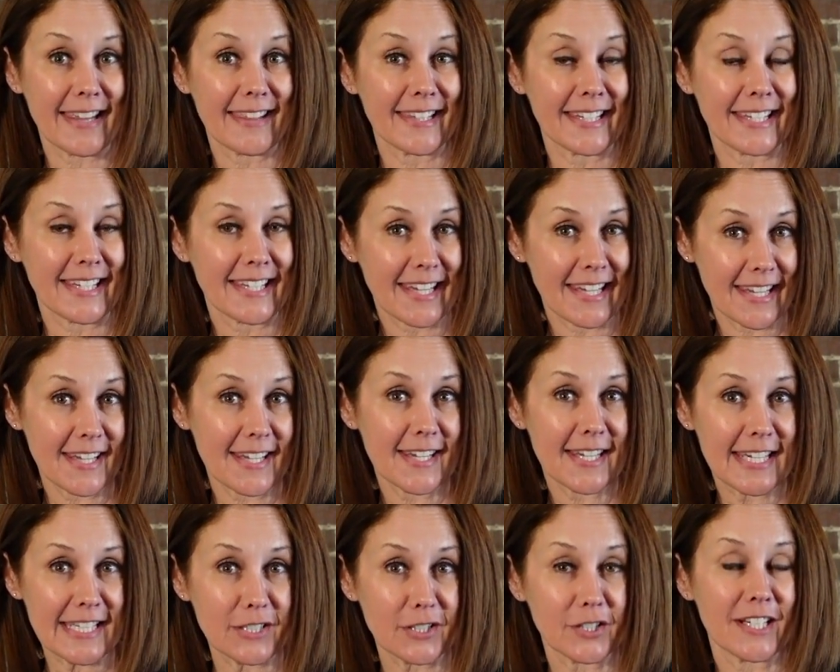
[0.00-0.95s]
And the key
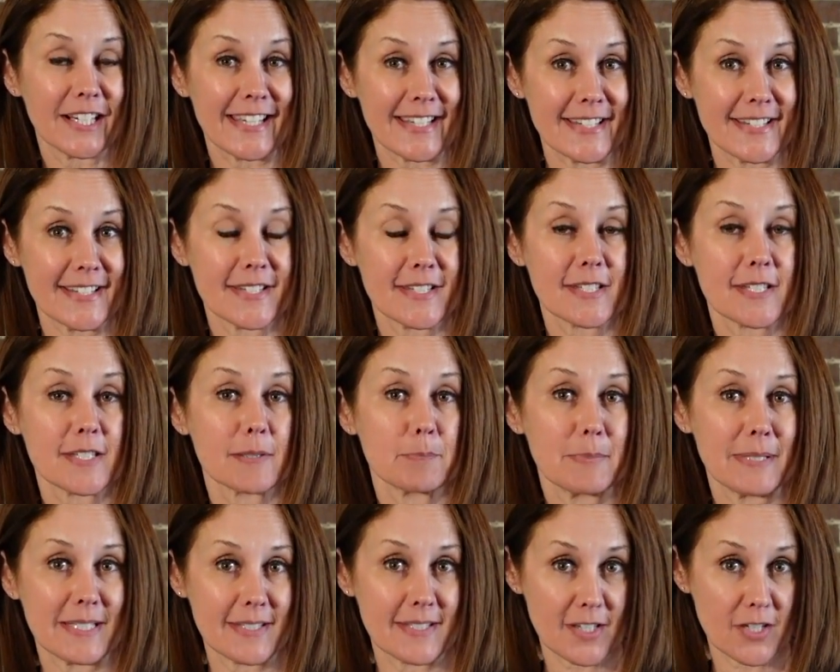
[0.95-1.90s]
here
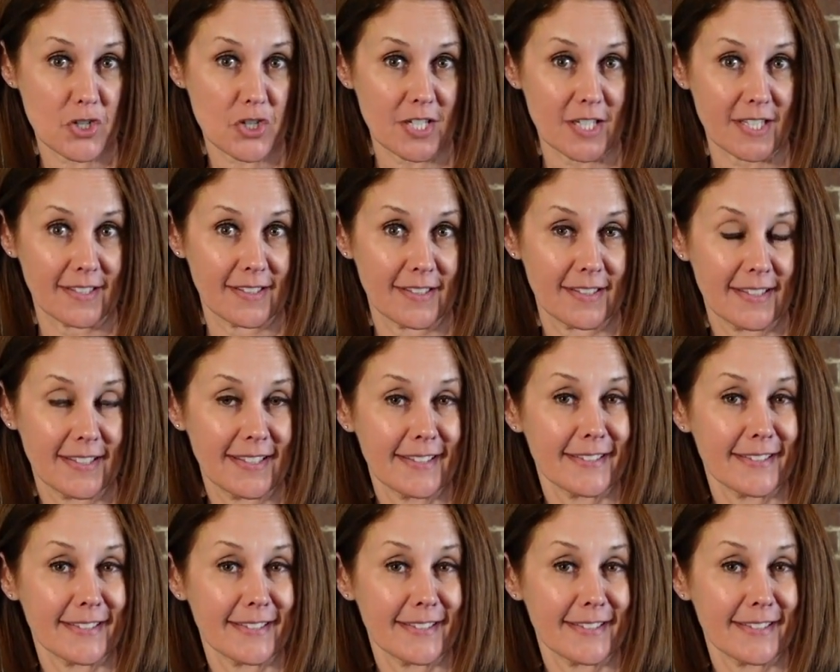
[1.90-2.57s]
is position.